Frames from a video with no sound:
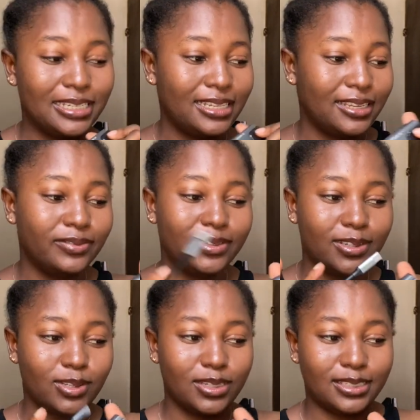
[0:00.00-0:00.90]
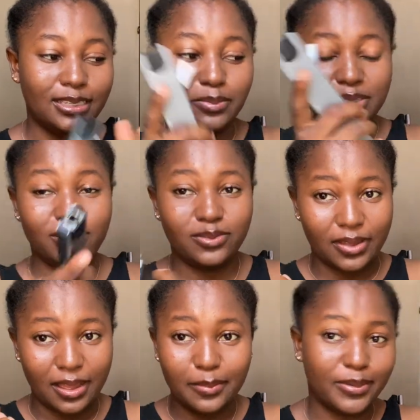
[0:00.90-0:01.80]
even though it's not the same
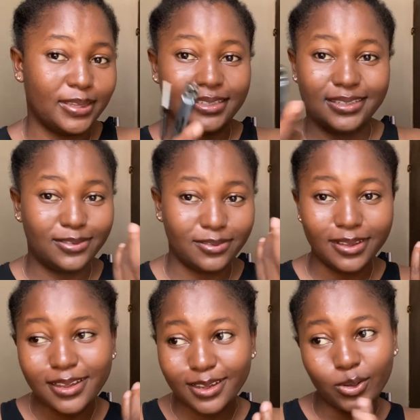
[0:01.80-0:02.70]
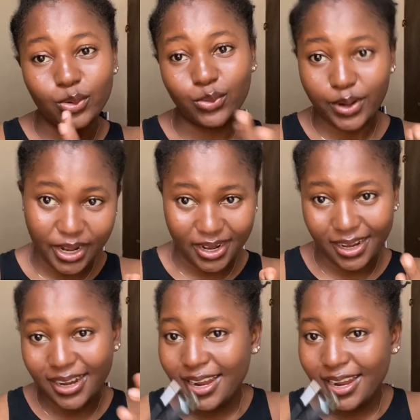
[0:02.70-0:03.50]
silver, but it's still gray.